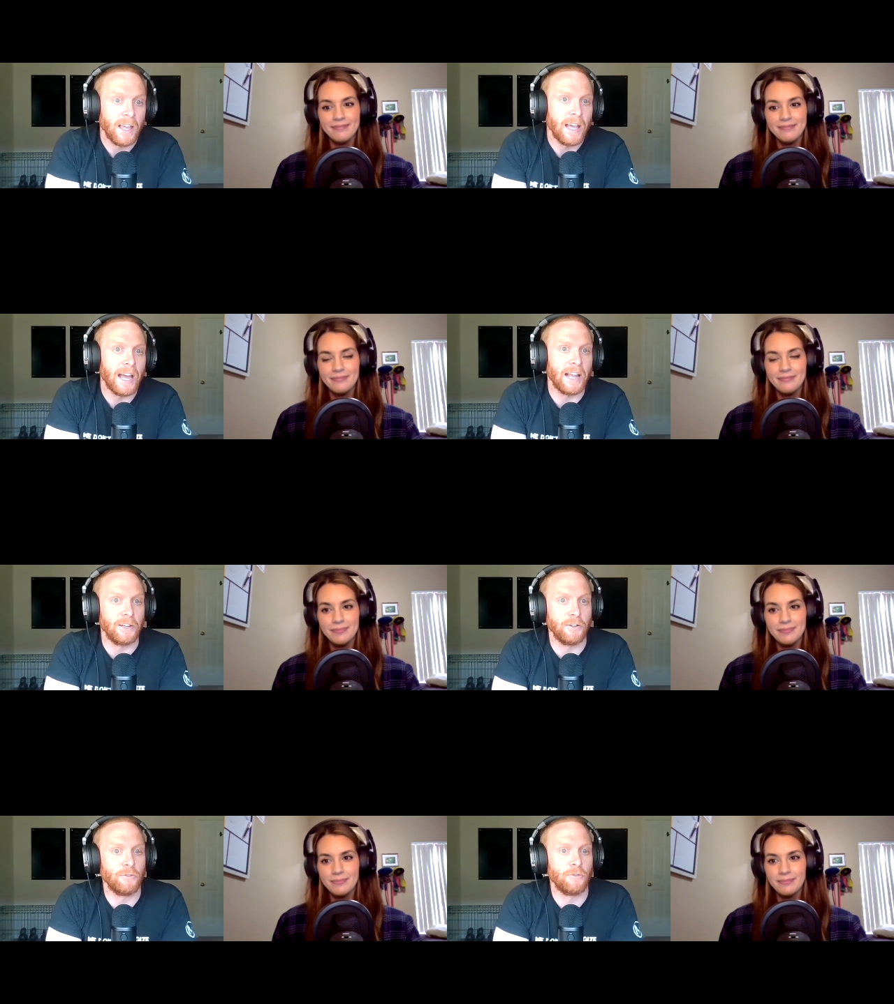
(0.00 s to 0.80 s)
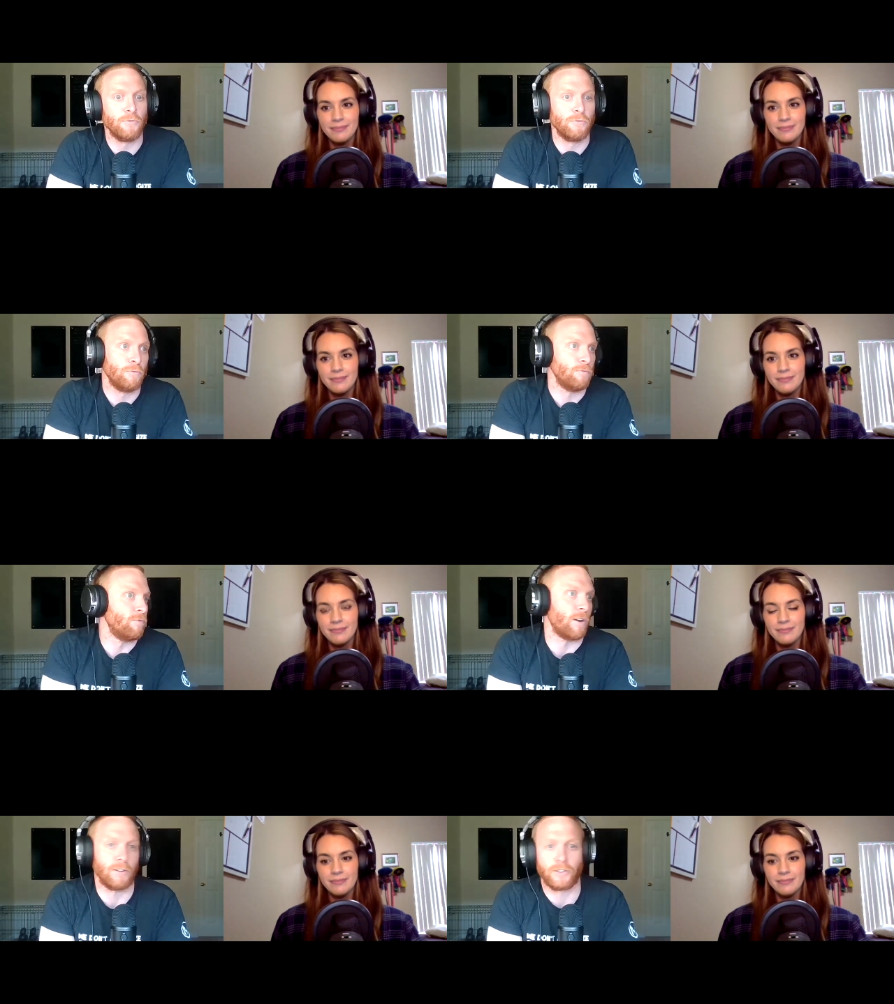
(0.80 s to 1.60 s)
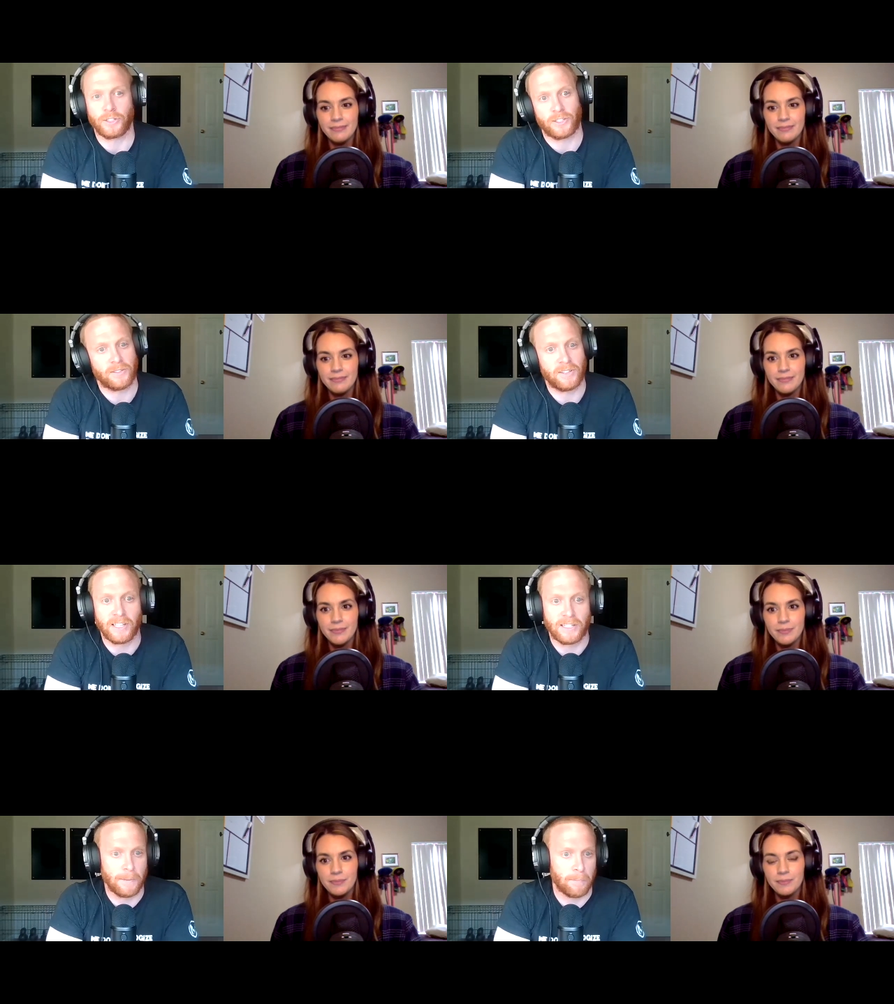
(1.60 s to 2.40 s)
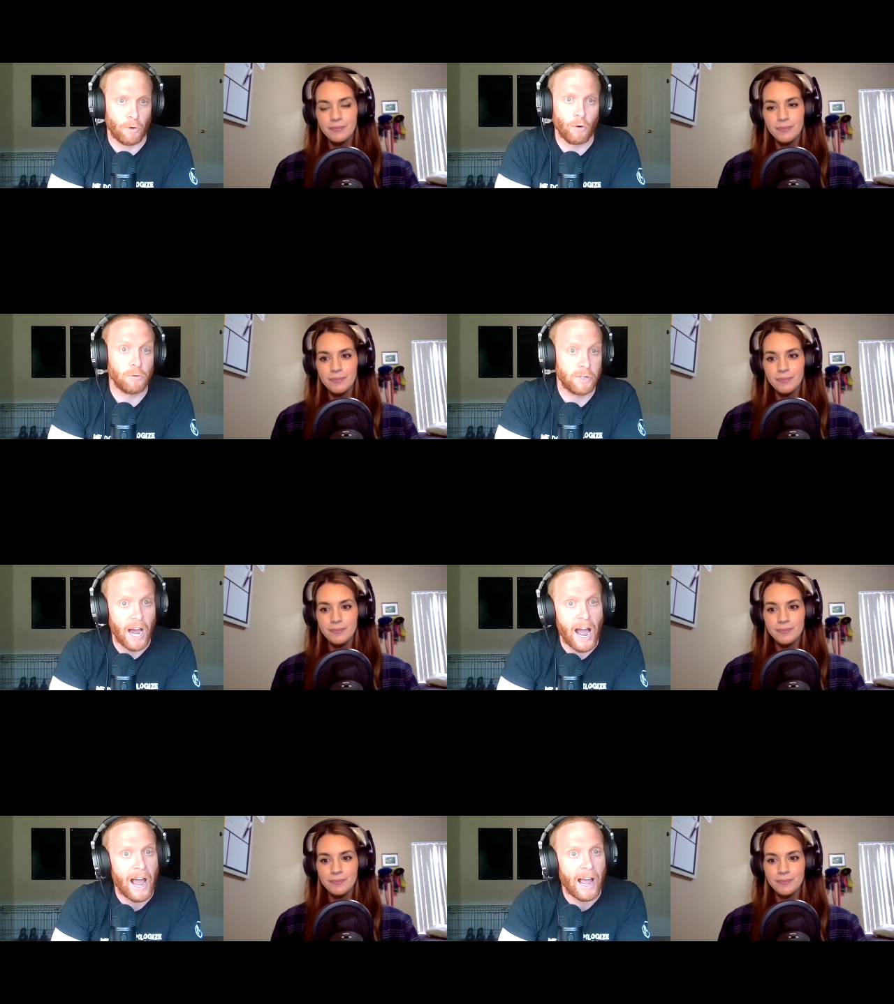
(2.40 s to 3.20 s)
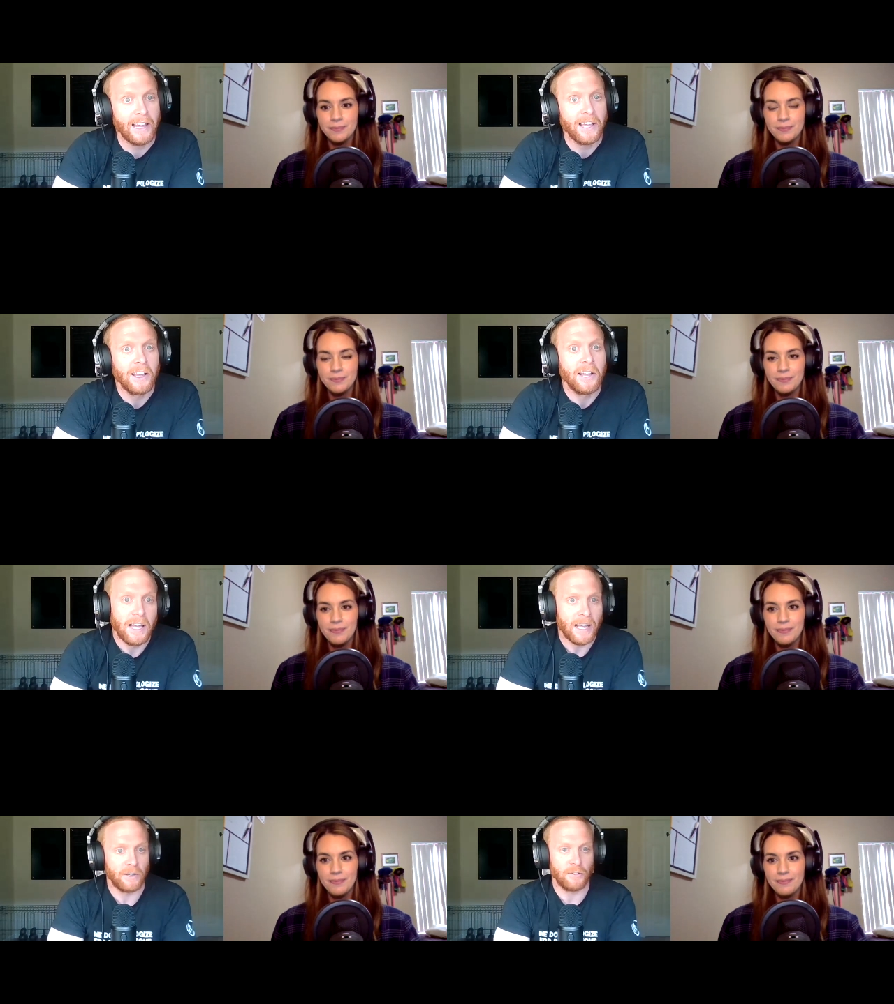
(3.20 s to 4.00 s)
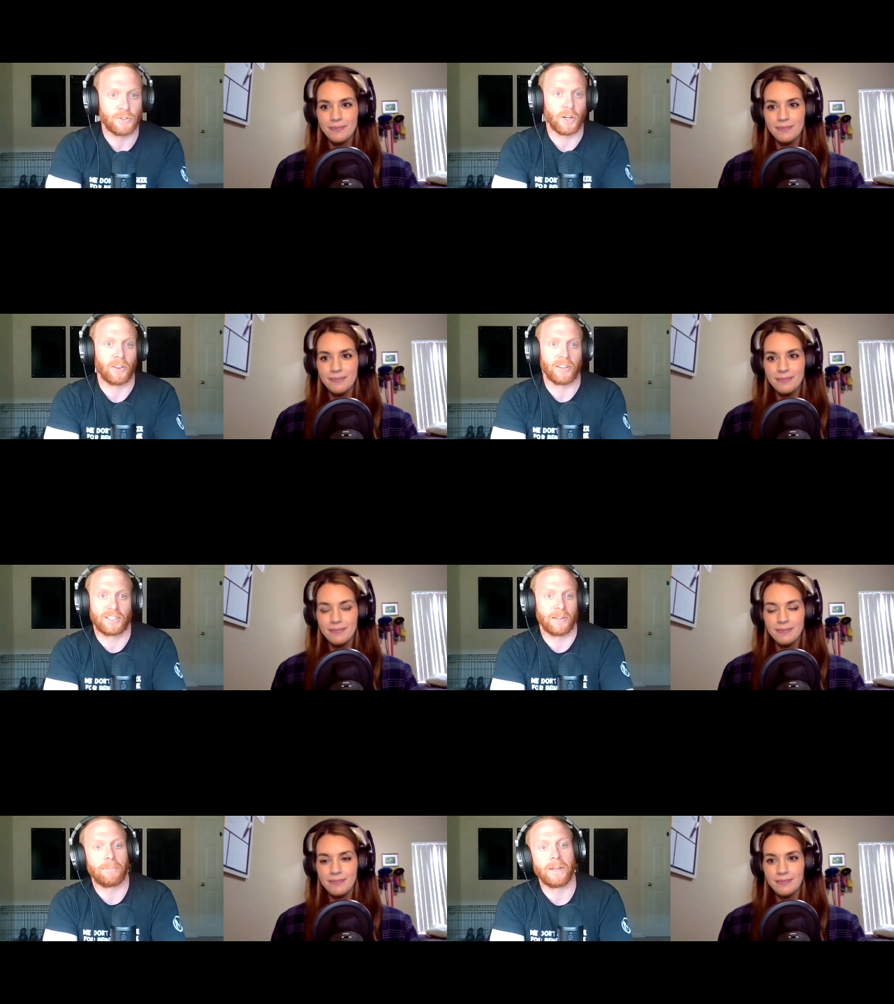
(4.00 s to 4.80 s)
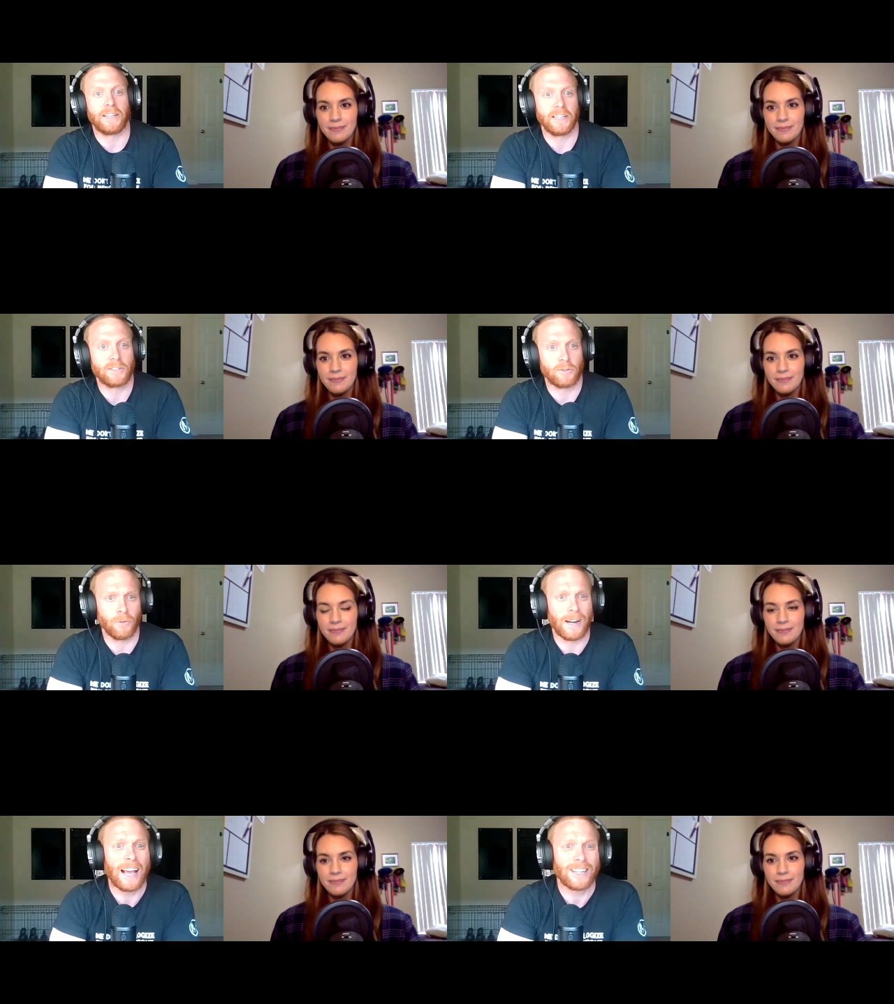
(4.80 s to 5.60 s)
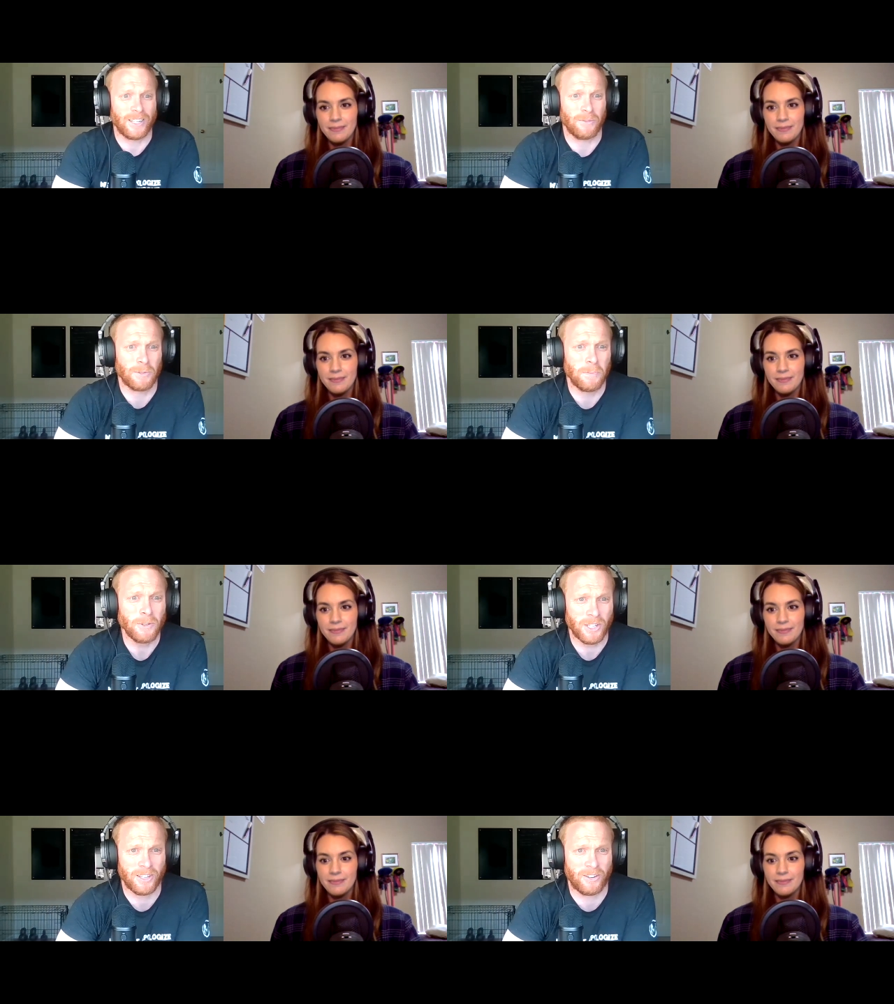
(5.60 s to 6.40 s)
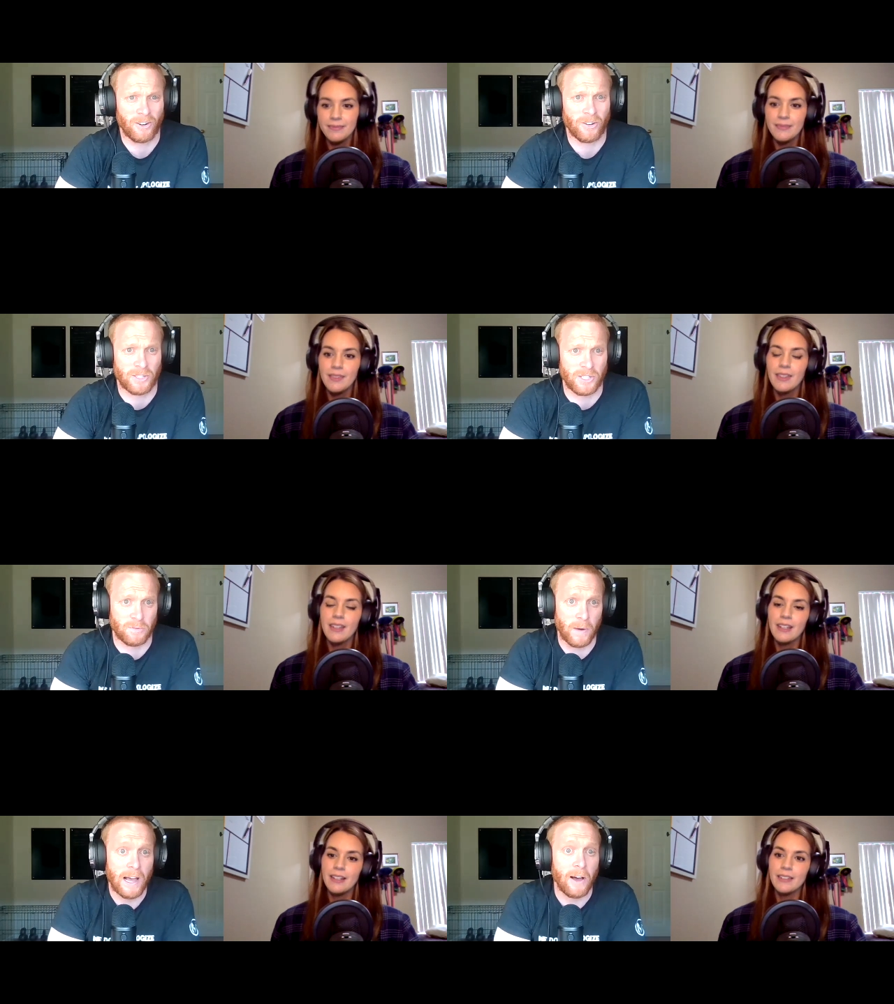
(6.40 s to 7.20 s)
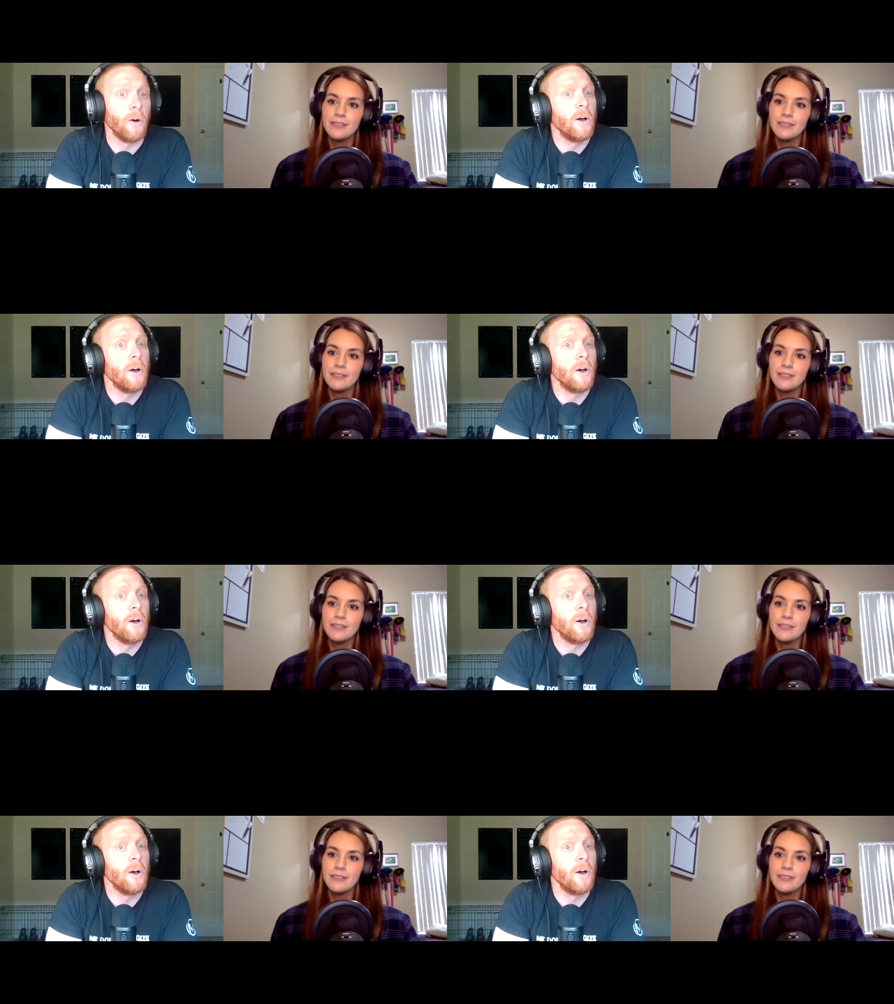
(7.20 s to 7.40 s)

Speaker 1: and you are just the typical guy, and you saw this in PT school, and actually it was mostly the girls as well.